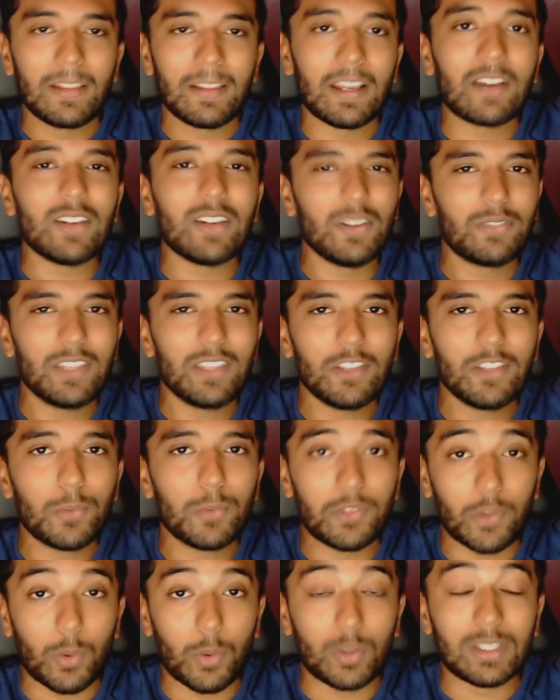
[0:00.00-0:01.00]
now, if this
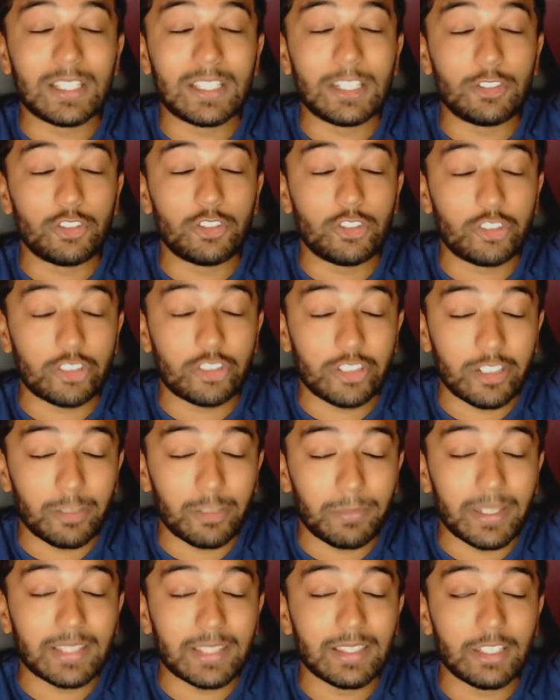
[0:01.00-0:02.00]
was a
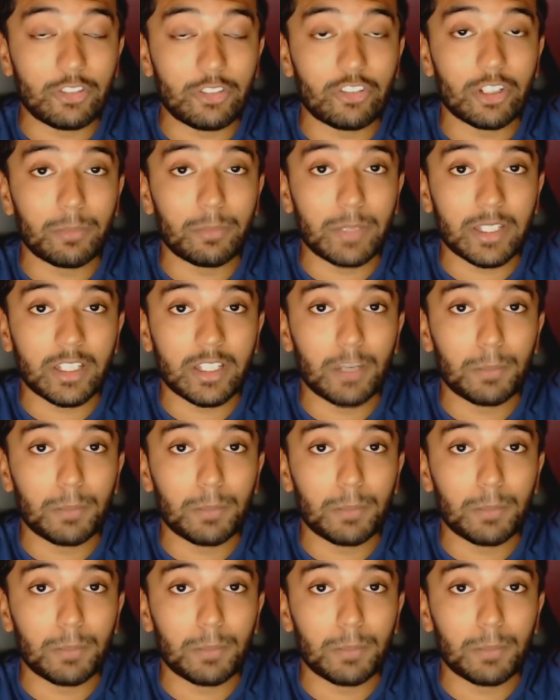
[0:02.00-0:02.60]
legitimate